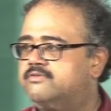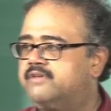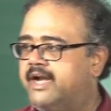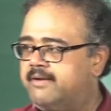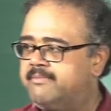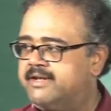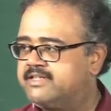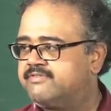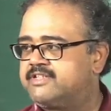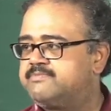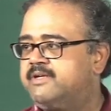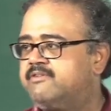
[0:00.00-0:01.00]
So red means
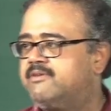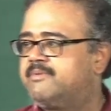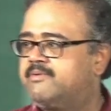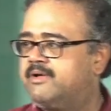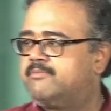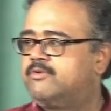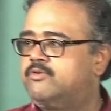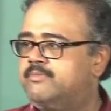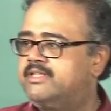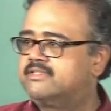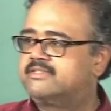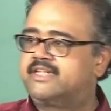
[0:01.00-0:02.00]
the first bit will be 1, blue
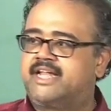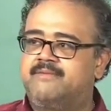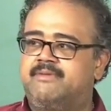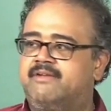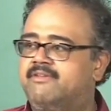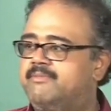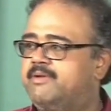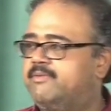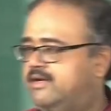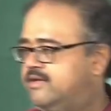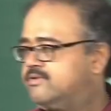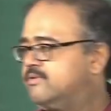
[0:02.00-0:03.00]
means the second bit will be
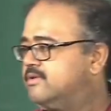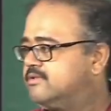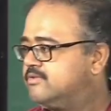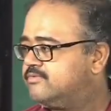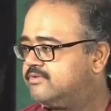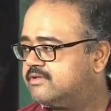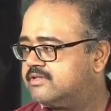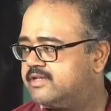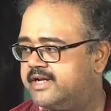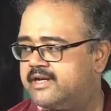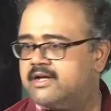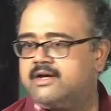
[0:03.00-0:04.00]
1, and so on and so forth,
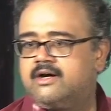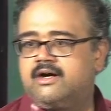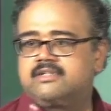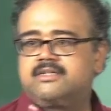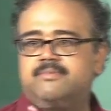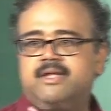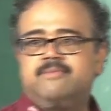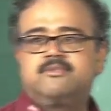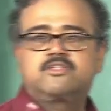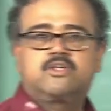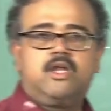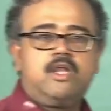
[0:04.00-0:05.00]
right. Or
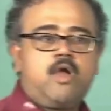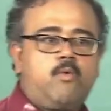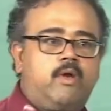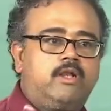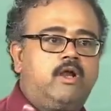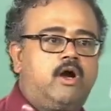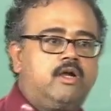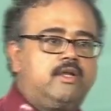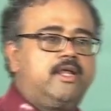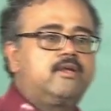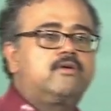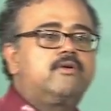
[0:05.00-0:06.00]
sometimes it is called 1
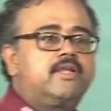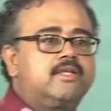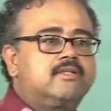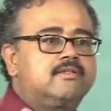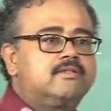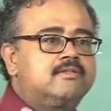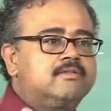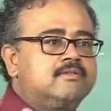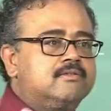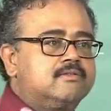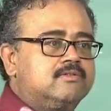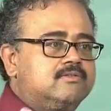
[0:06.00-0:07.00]
hot encoding.
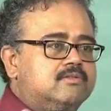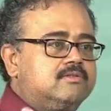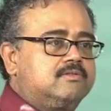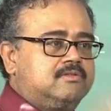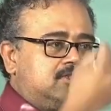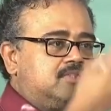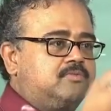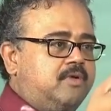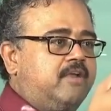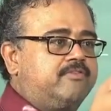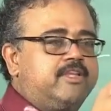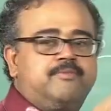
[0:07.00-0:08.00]
So this
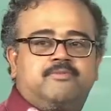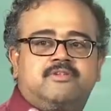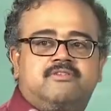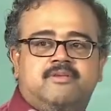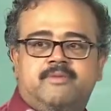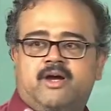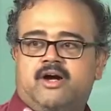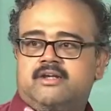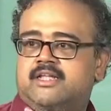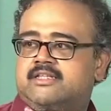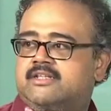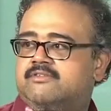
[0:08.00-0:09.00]
one of the inputs will be
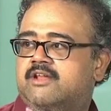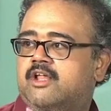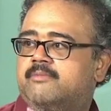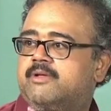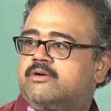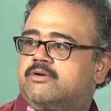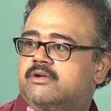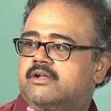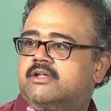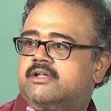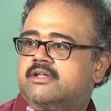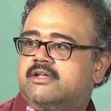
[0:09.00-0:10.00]
hot, the others will all be cold,
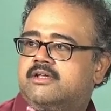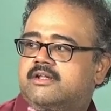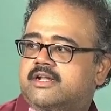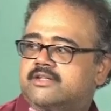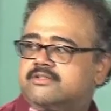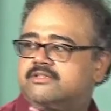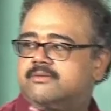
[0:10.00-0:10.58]
right.